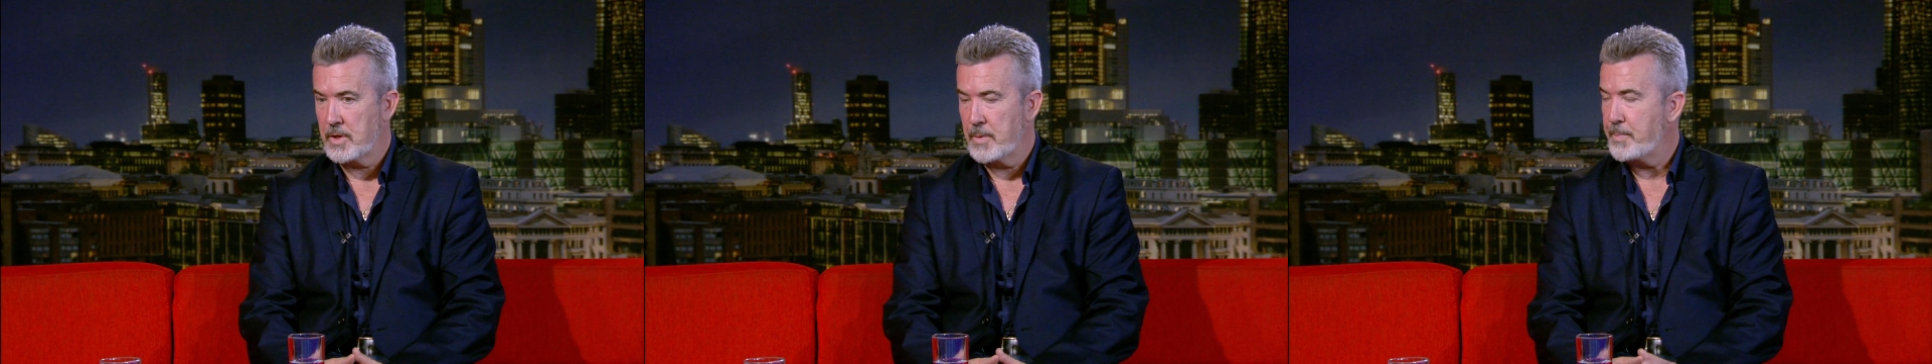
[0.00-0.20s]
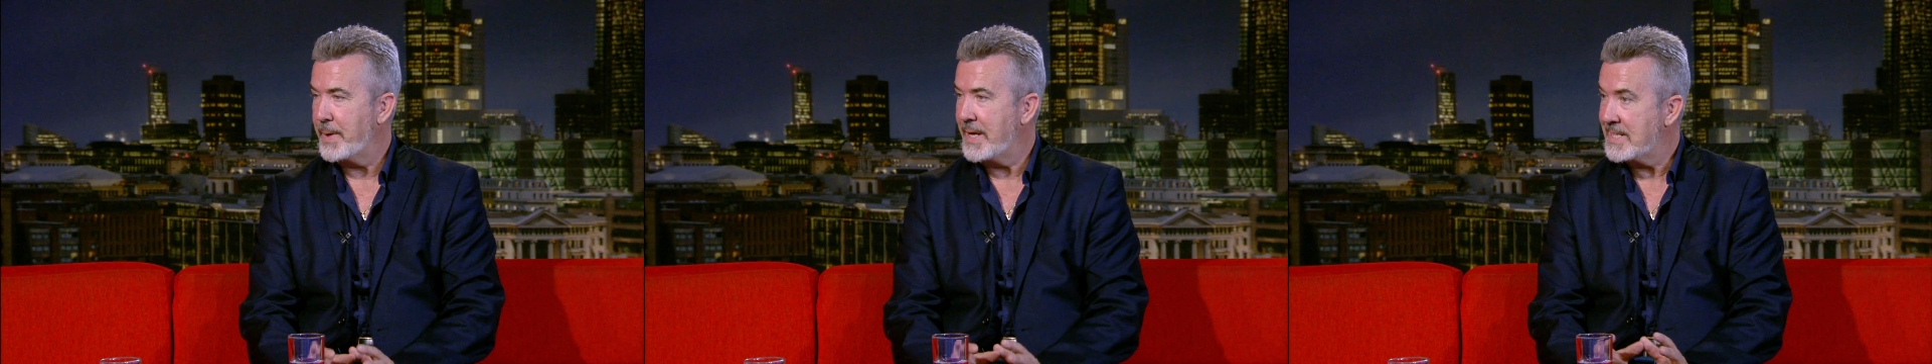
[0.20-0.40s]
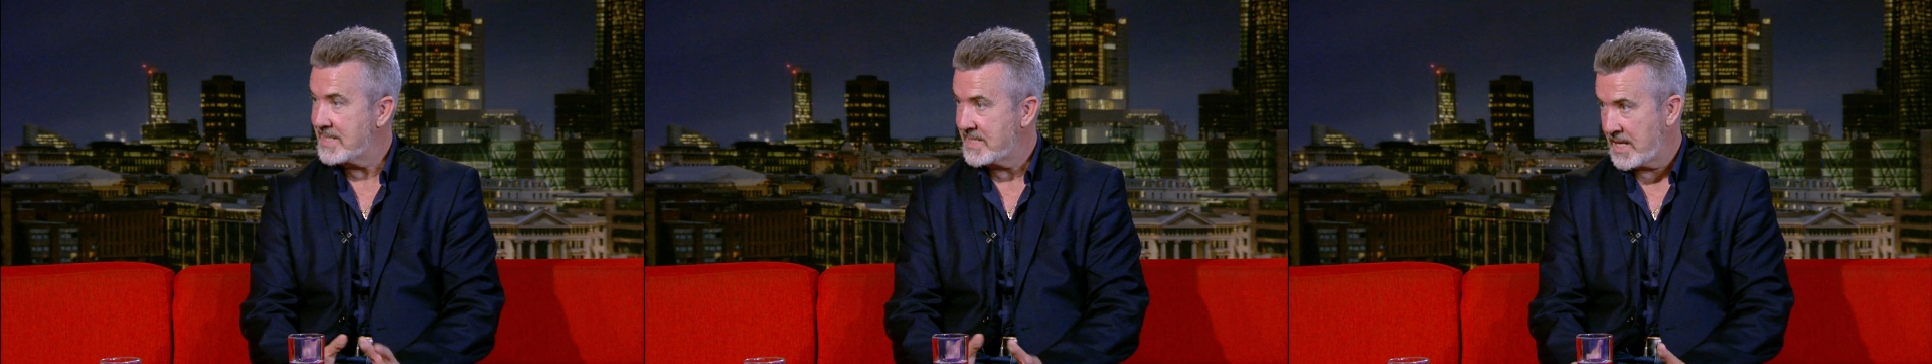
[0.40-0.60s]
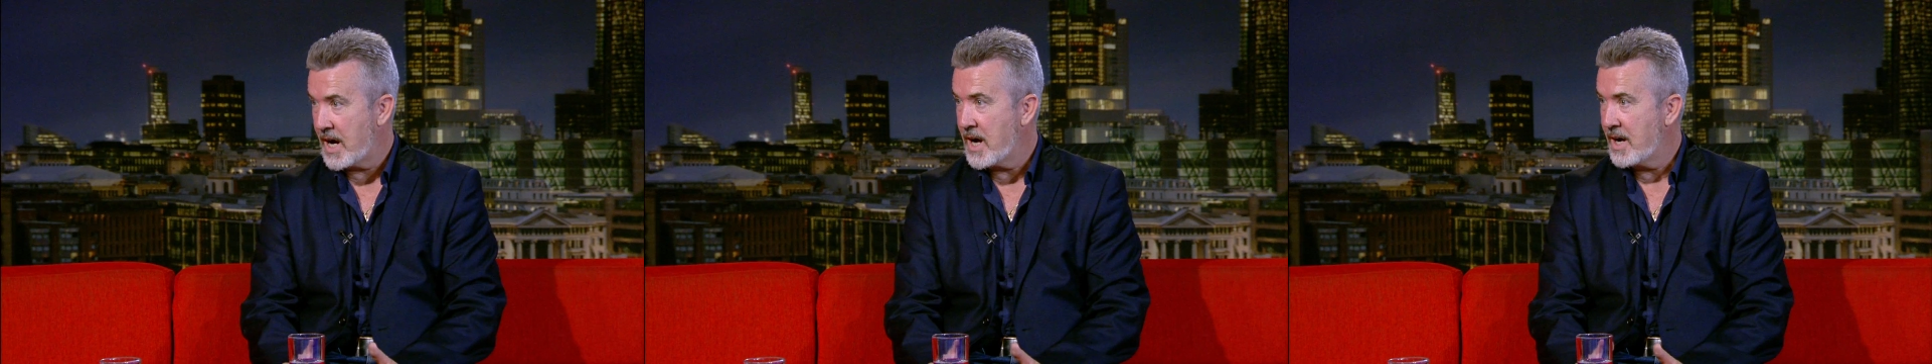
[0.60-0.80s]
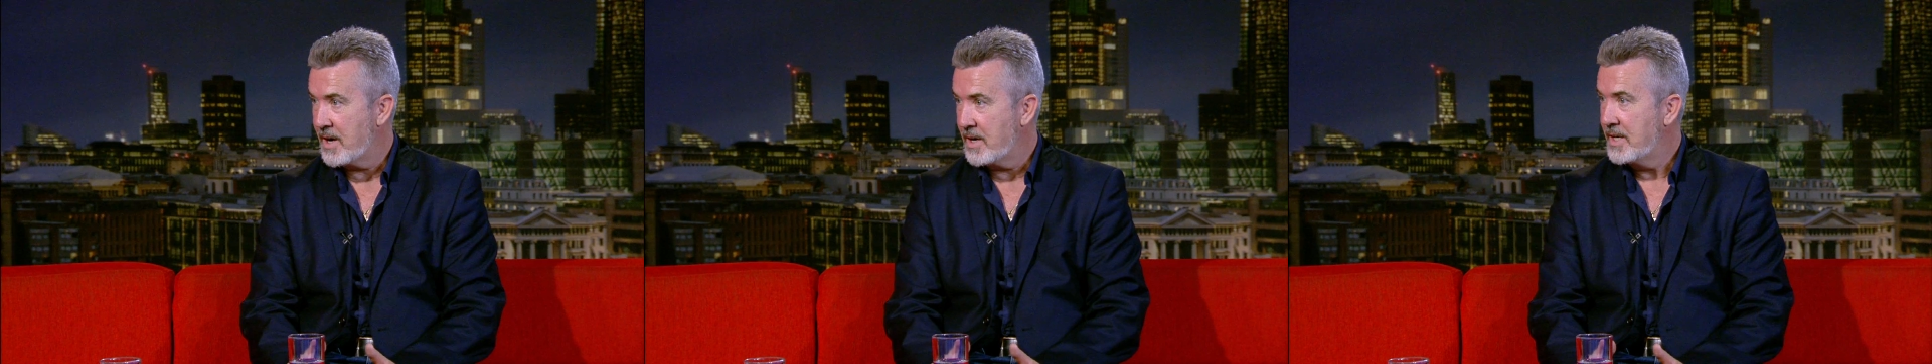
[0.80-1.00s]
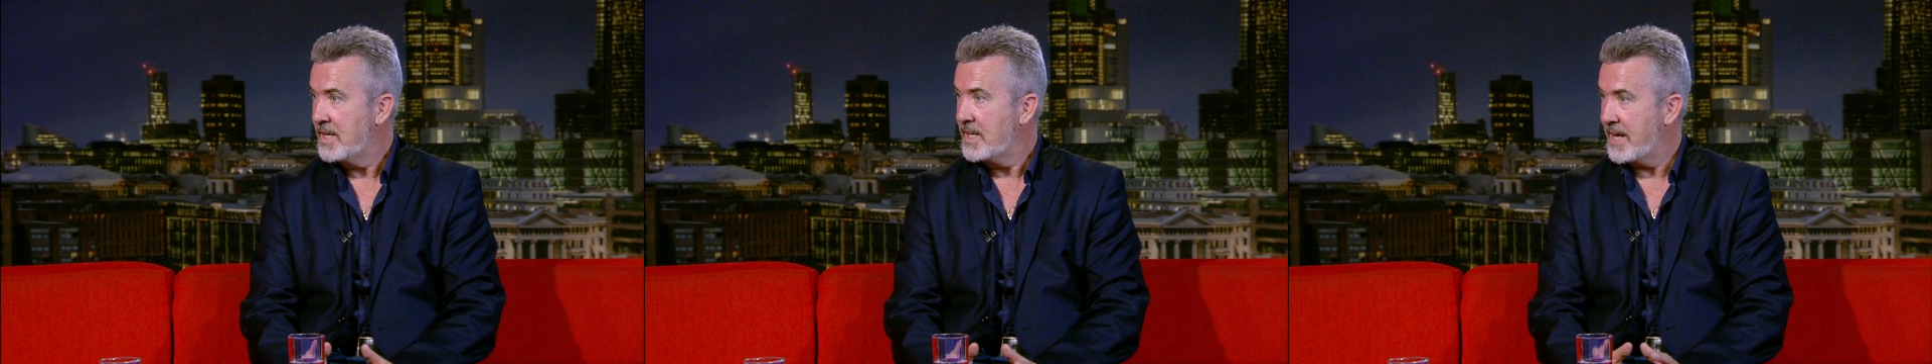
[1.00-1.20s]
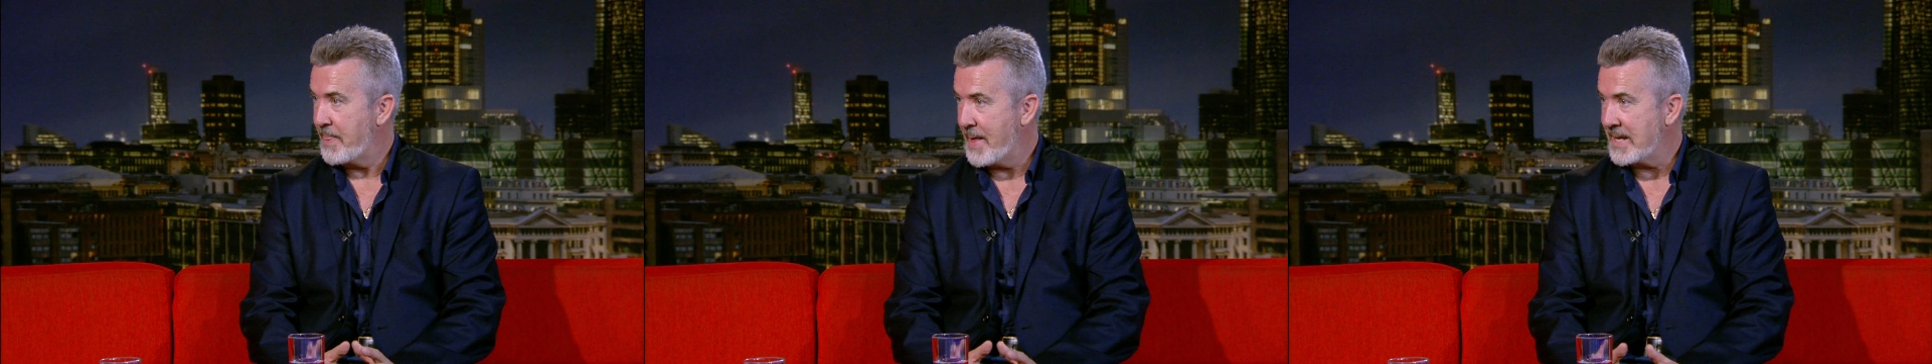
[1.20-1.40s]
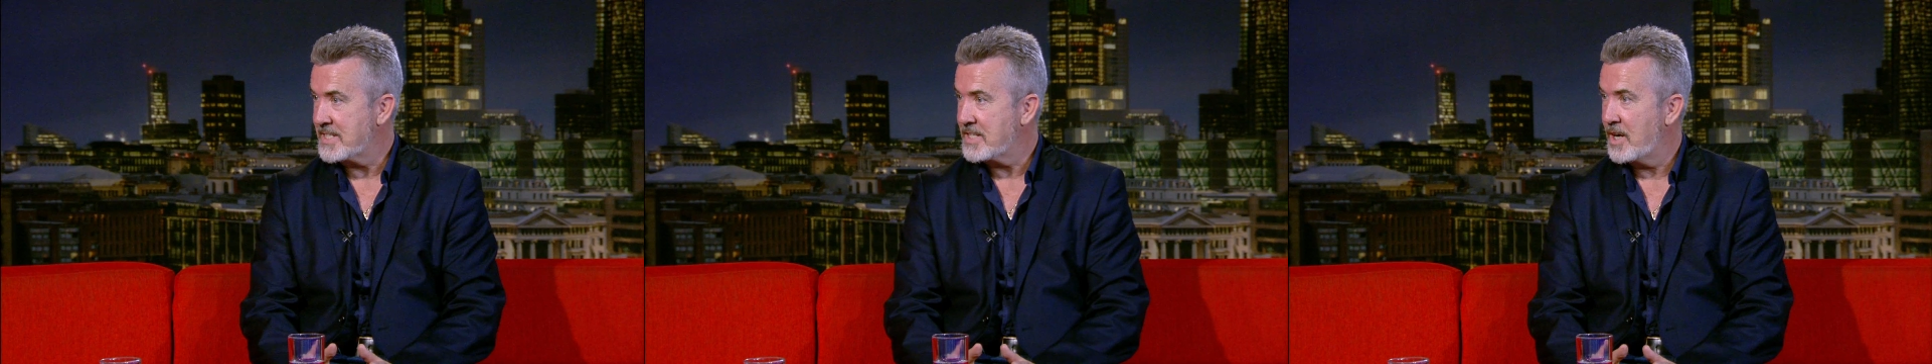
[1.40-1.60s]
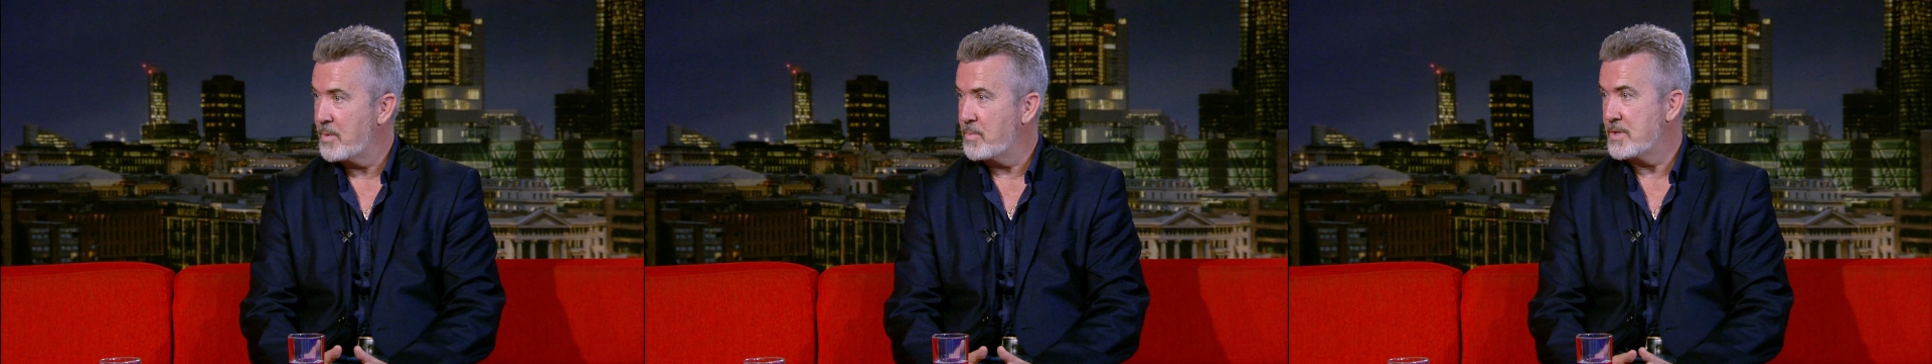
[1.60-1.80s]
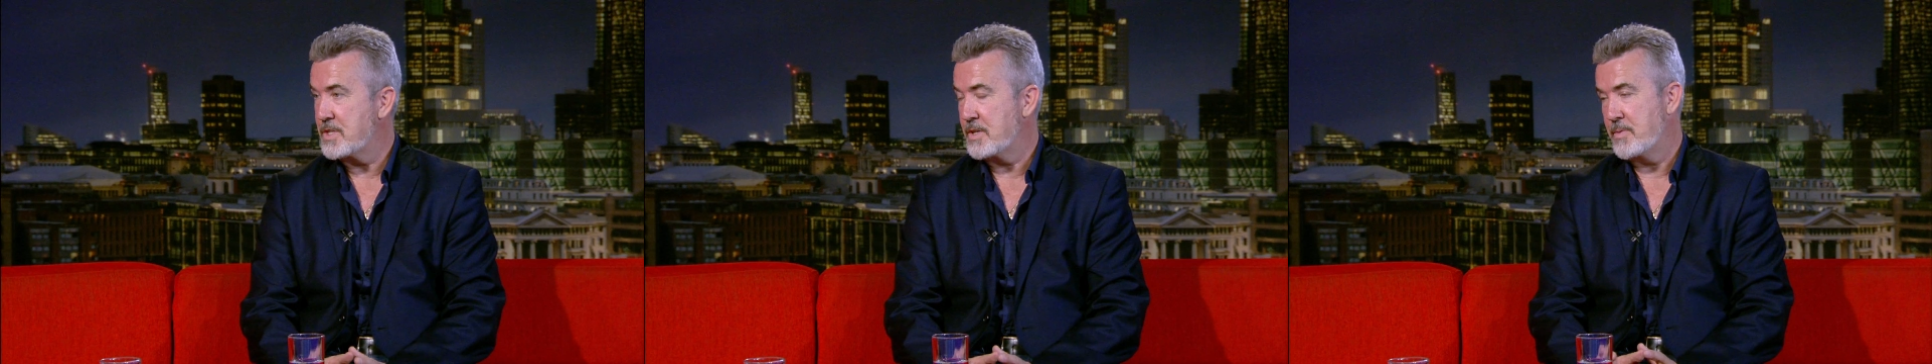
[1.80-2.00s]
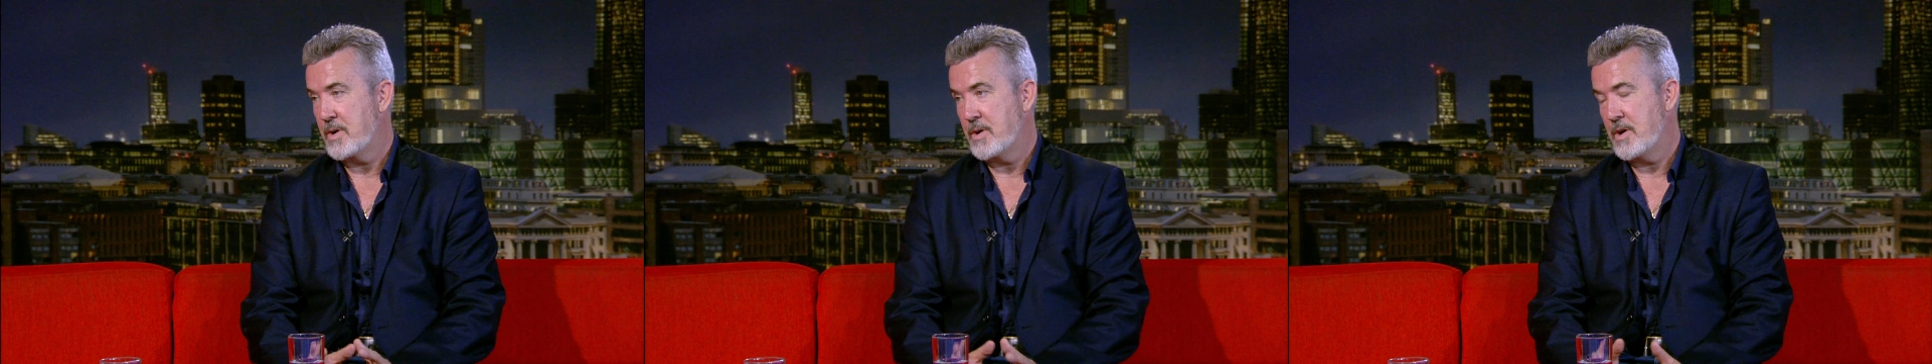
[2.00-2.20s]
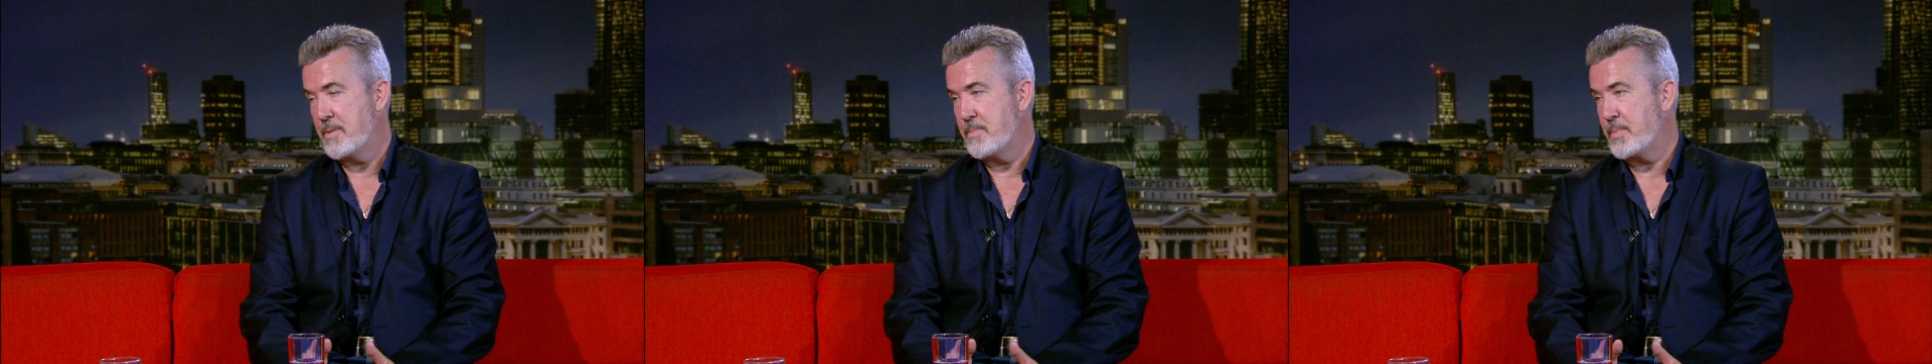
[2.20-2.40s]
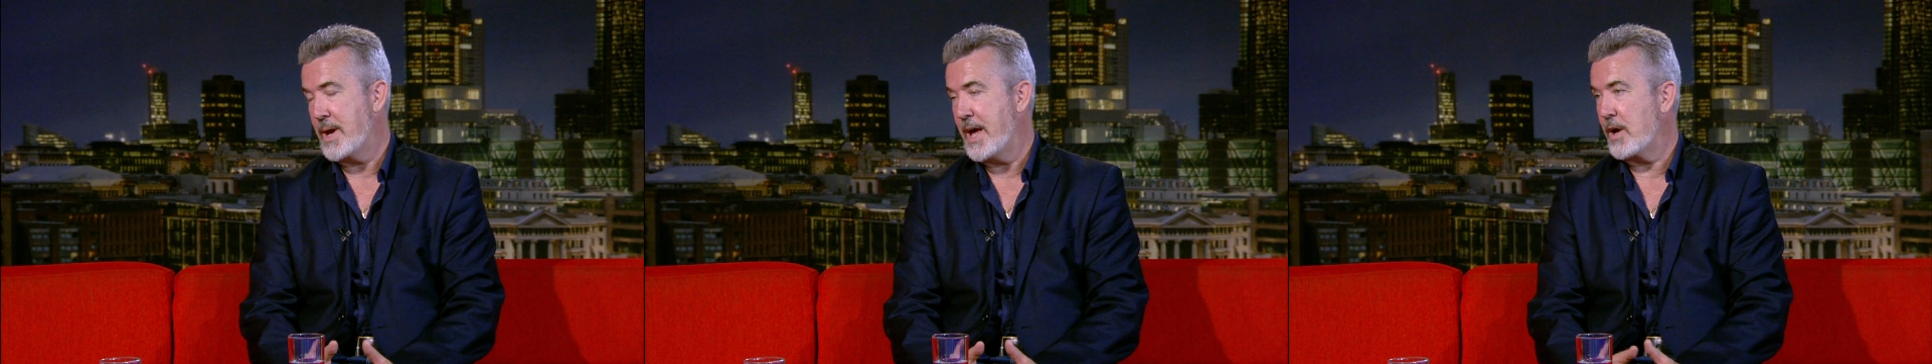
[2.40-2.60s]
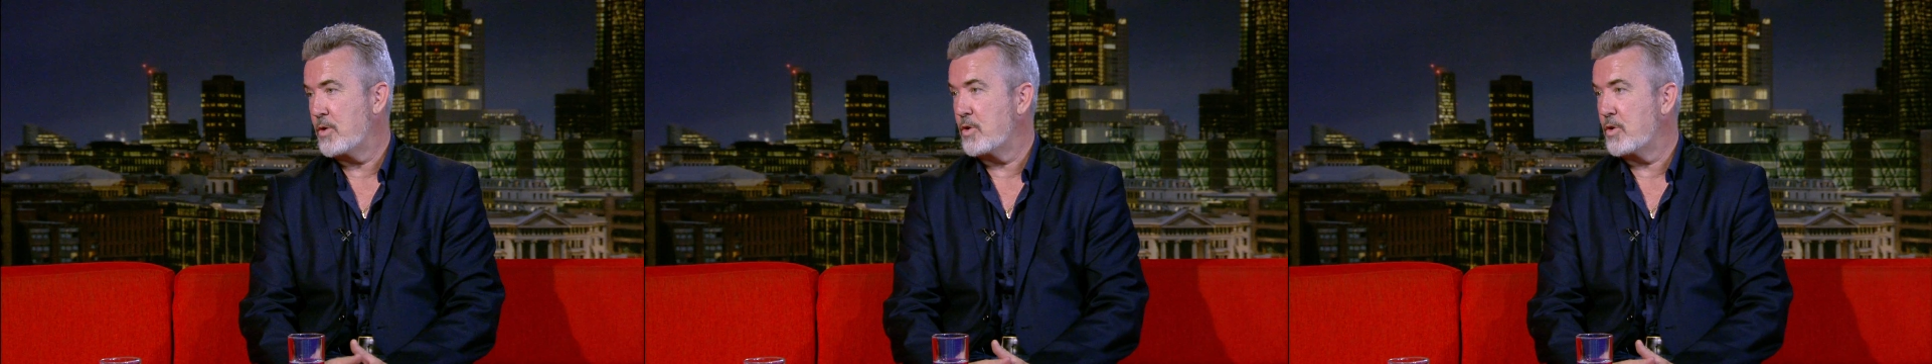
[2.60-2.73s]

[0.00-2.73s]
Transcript: the big star at that time was a player